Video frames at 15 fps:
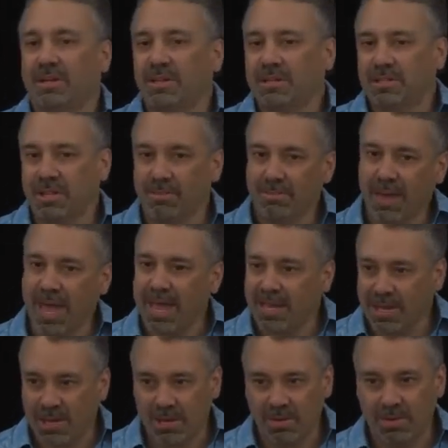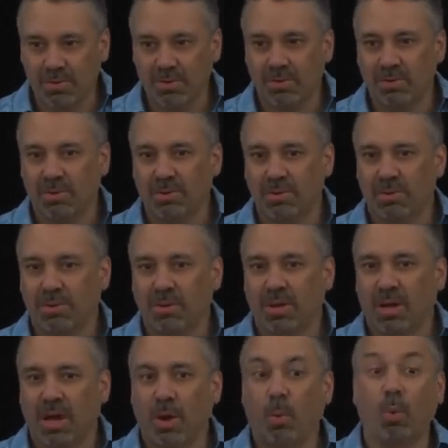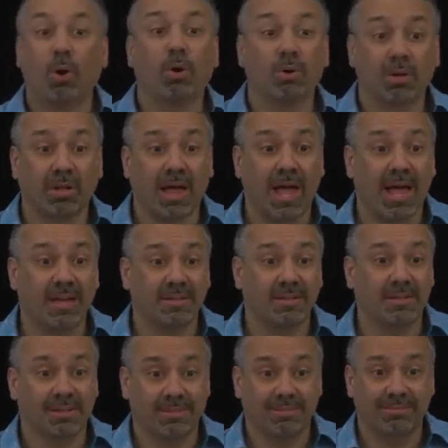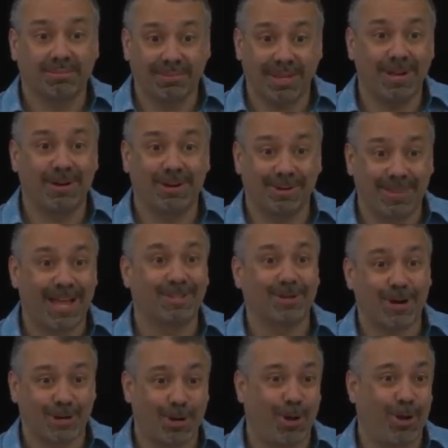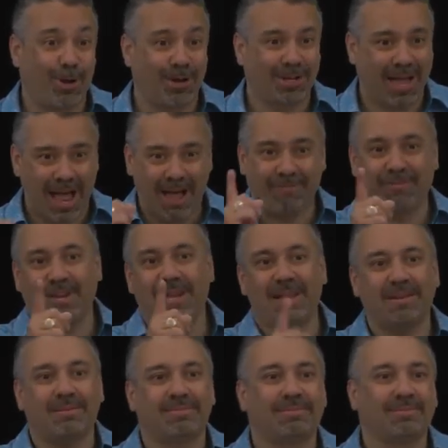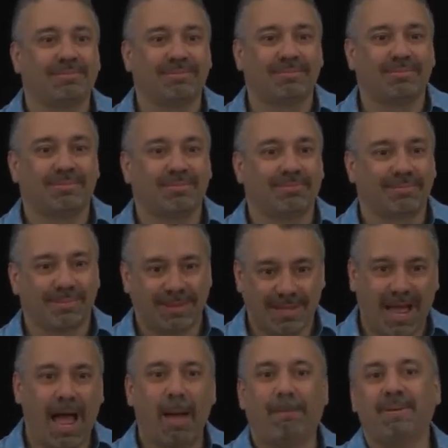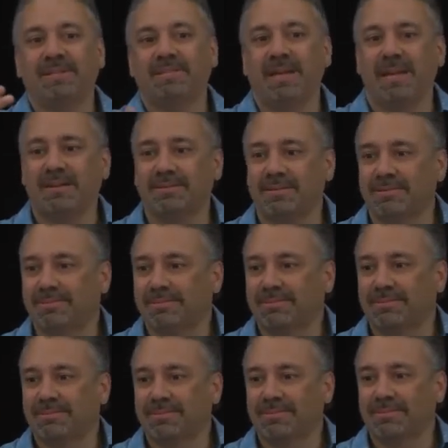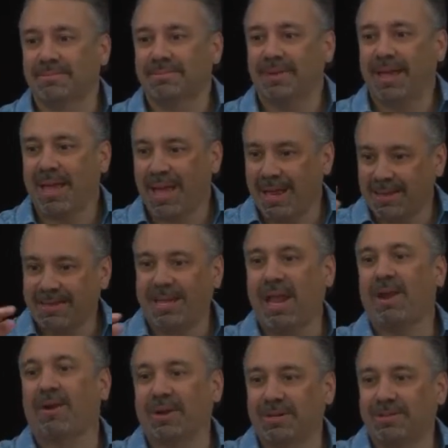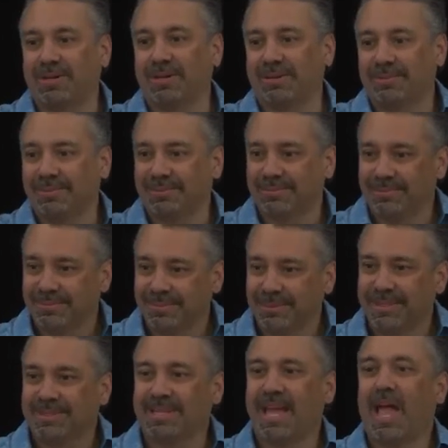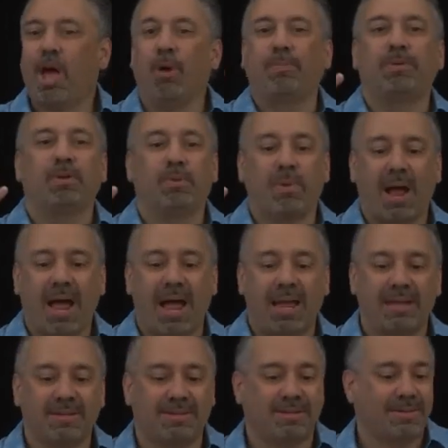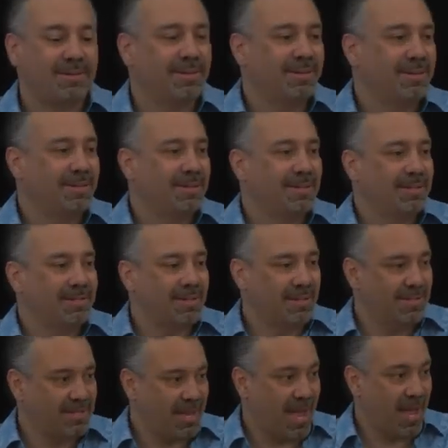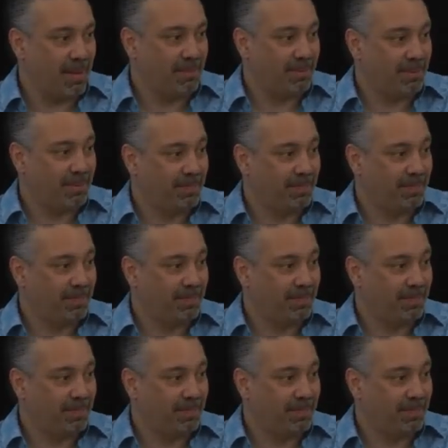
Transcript: to make you a world-class leader. That's our goal. Confident, competent, and character to help you rise to the top.